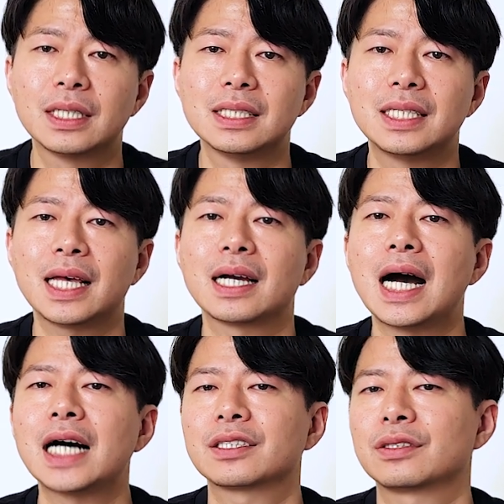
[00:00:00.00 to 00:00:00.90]
Then
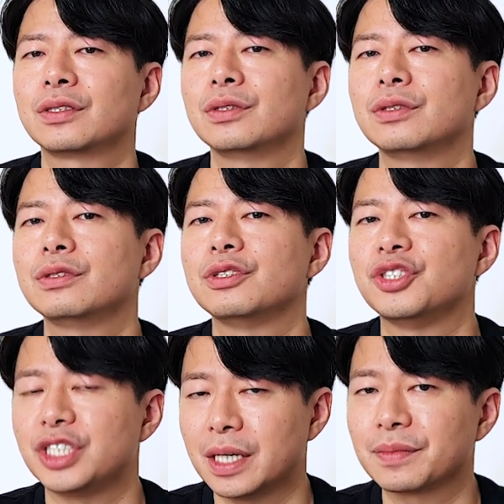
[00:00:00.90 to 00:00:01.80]
ask to
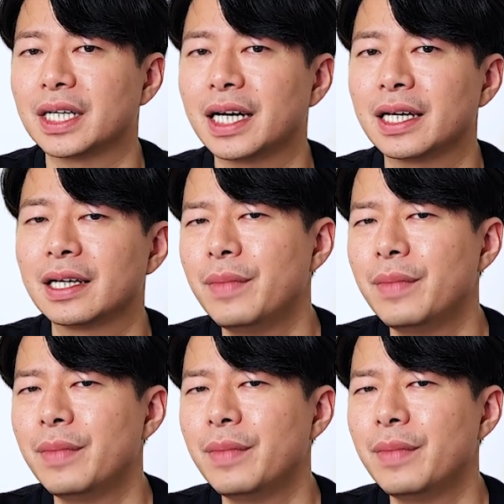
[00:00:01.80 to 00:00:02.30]
Gemini.